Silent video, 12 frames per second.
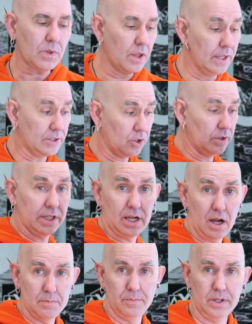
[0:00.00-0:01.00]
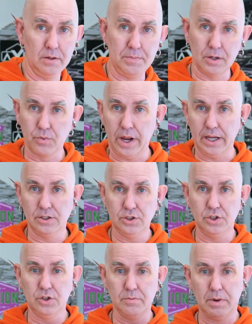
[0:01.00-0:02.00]
They certainly come in a big
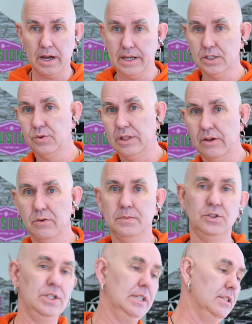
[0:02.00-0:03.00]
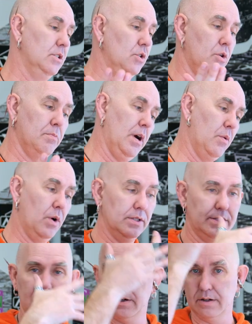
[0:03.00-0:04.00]
range. You can buy entry-level machines and you can buy
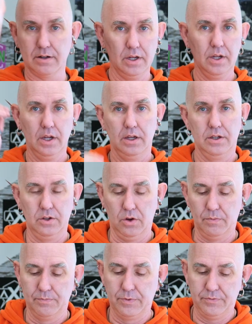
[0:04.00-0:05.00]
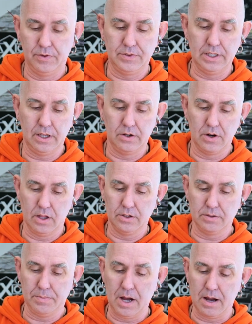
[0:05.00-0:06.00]
ones that are,
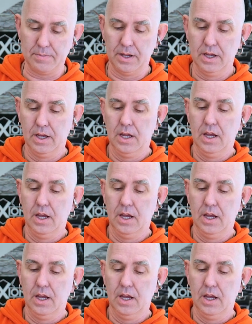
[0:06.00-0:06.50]
$1,500 a pop.